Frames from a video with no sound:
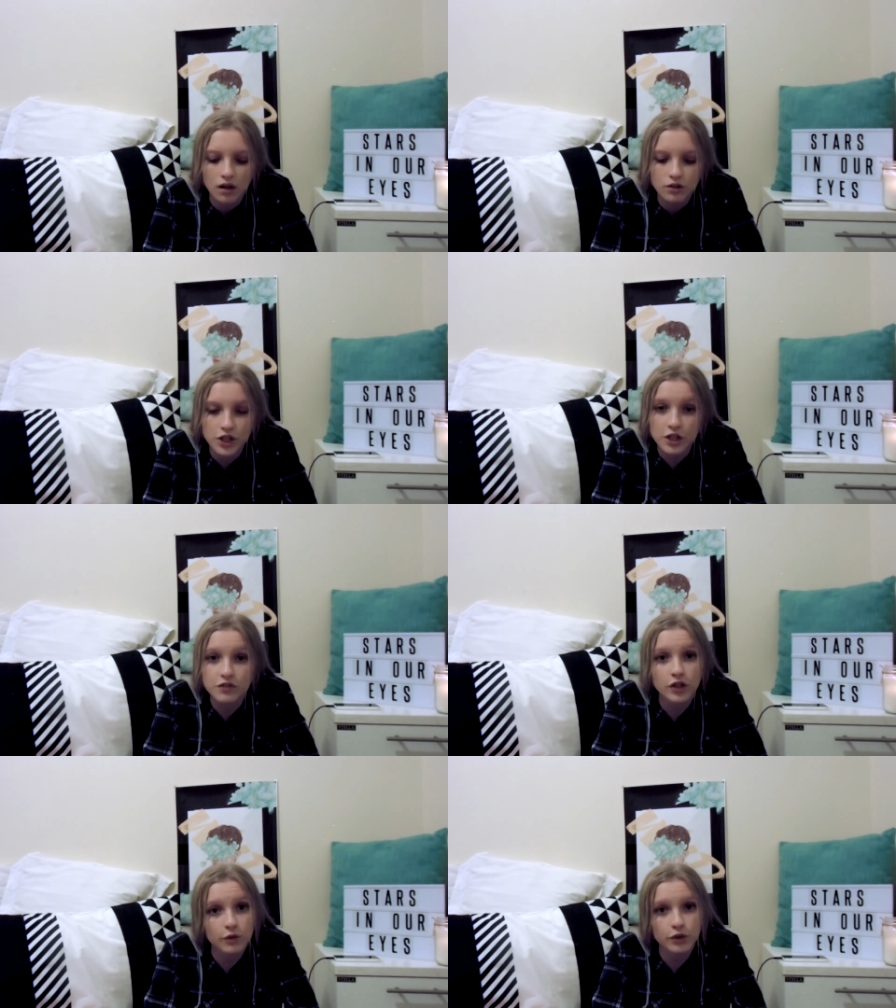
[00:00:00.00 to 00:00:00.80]
Share this
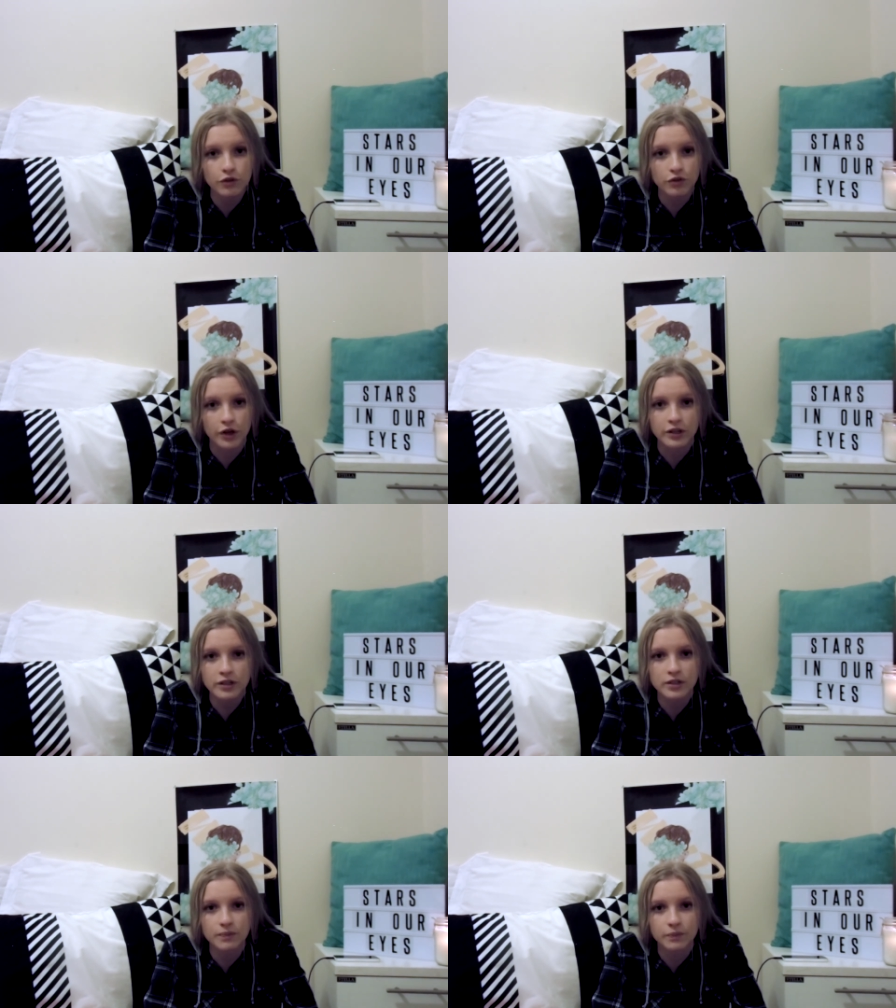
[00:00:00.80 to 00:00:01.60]
video with your
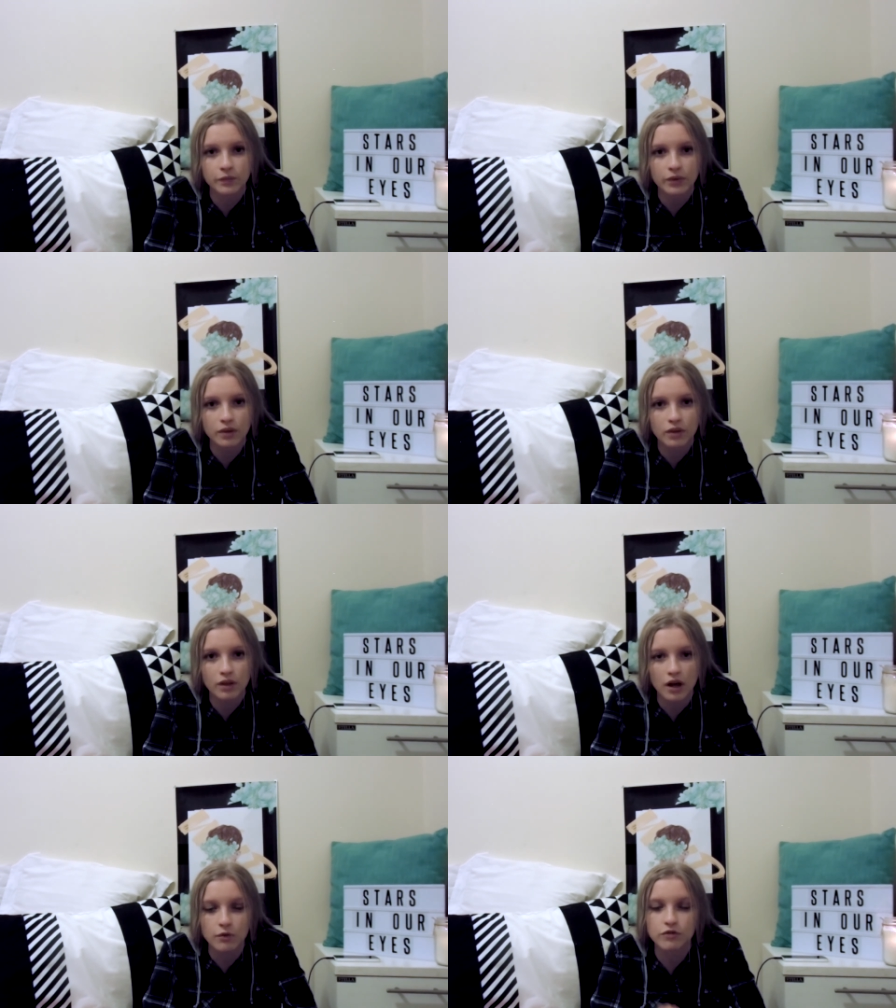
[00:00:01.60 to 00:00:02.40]
friends.
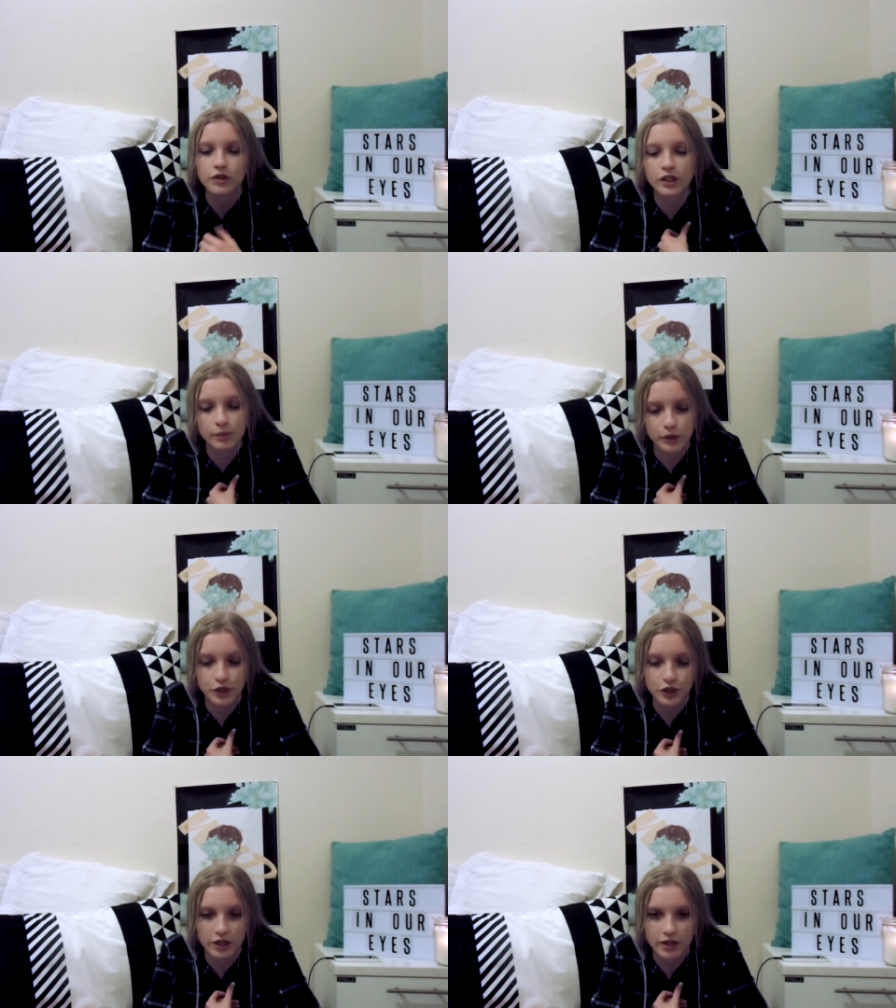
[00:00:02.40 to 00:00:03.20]
I would really
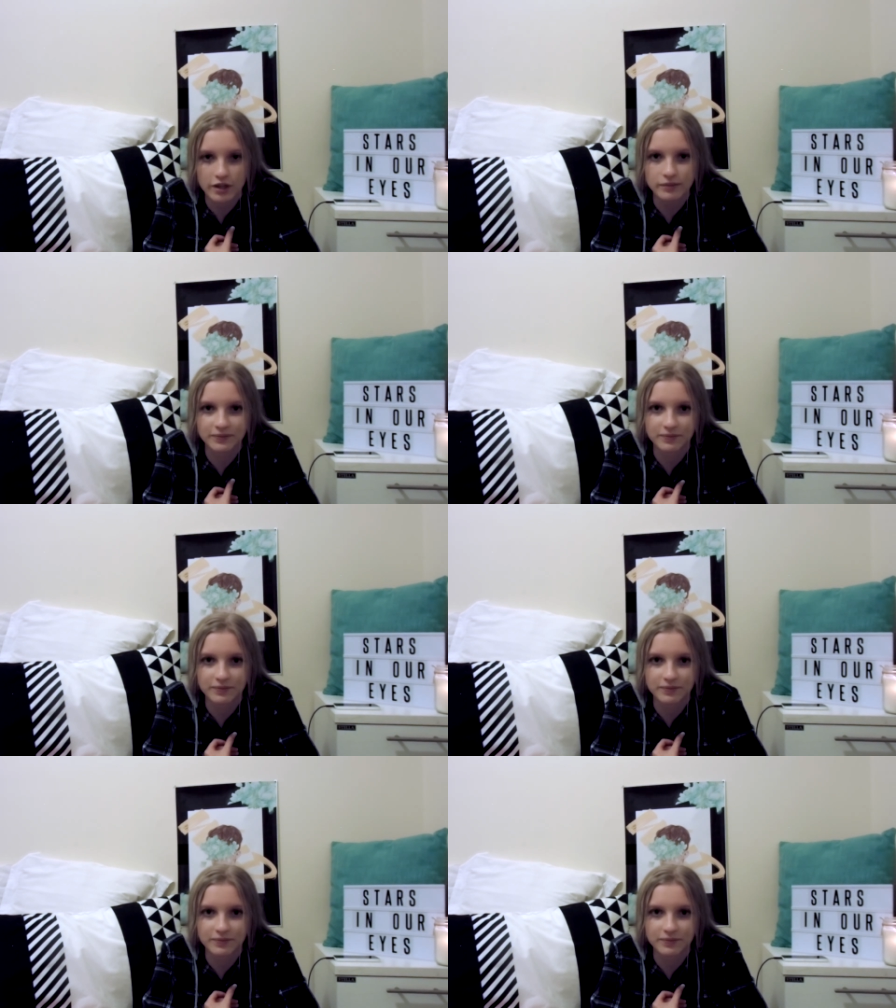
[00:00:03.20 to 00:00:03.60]
appreciate that.